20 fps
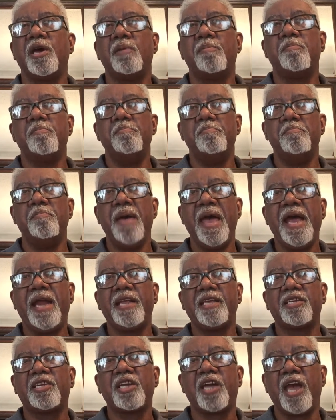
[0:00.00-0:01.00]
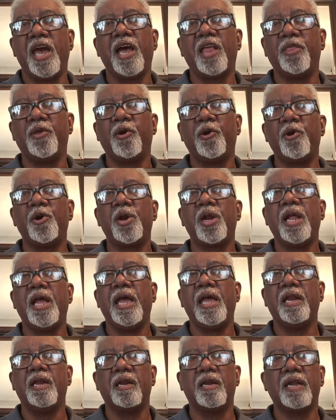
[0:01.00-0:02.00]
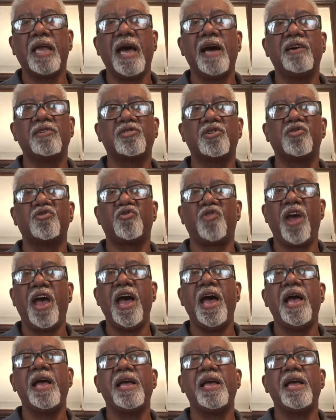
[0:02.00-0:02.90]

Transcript: are matted together and allowed to dry